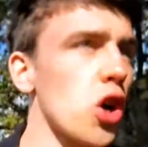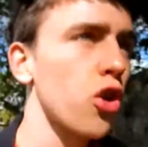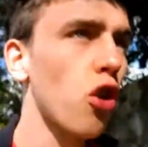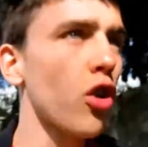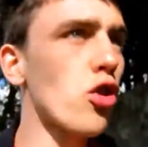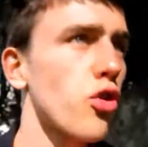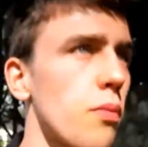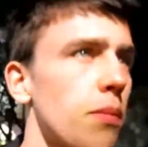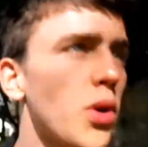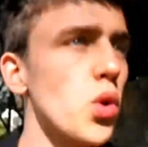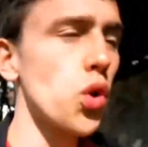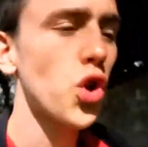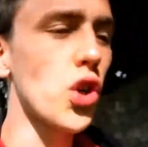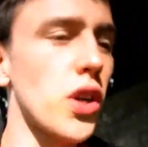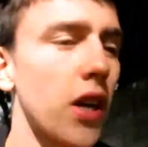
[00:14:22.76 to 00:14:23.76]

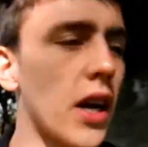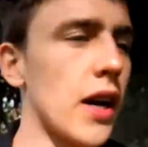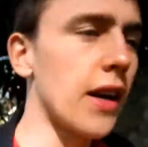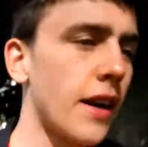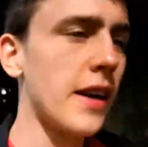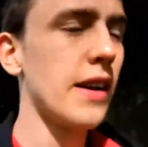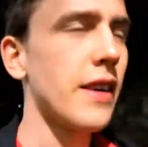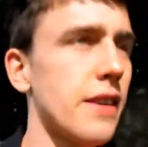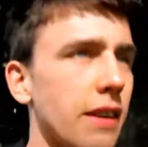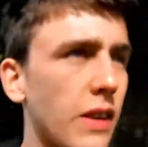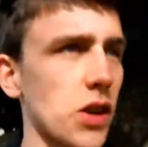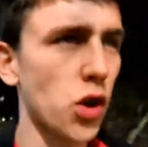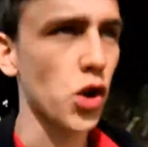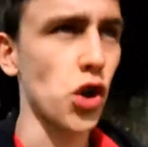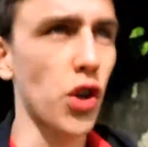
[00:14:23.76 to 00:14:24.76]
contribution
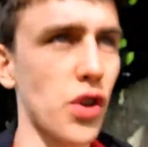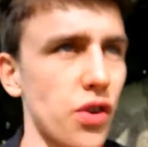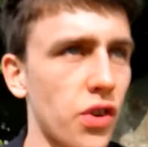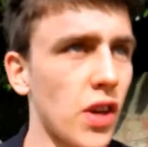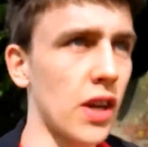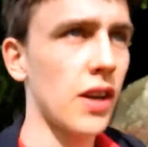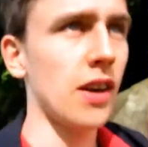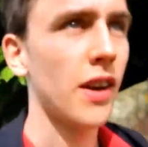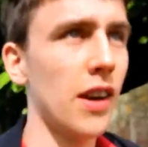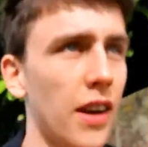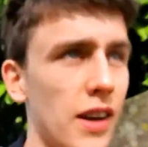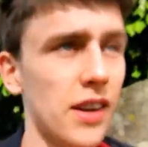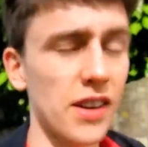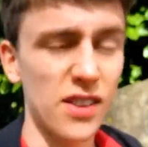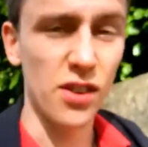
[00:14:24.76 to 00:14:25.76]
discussions
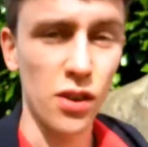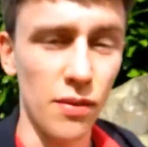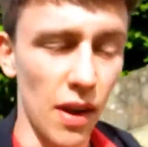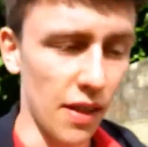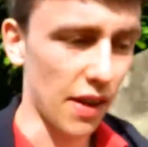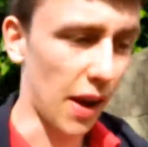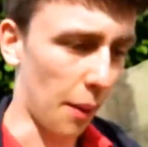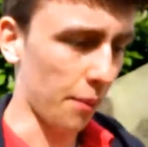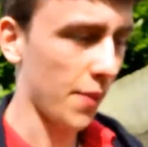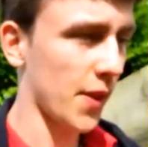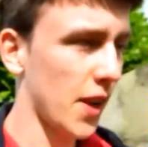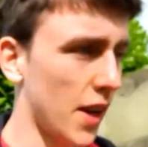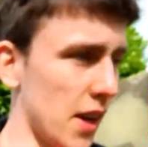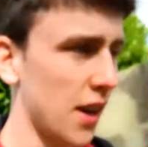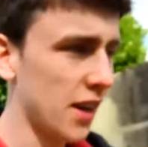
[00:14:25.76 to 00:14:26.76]
and stuff like that.
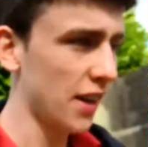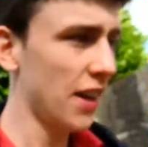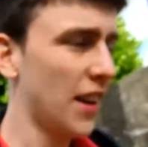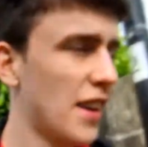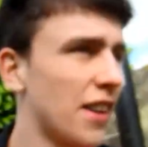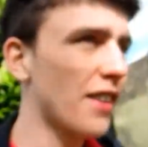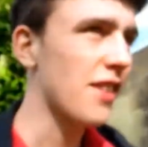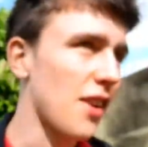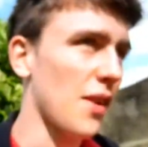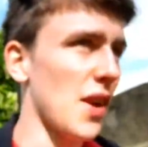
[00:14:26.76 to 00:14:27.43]
So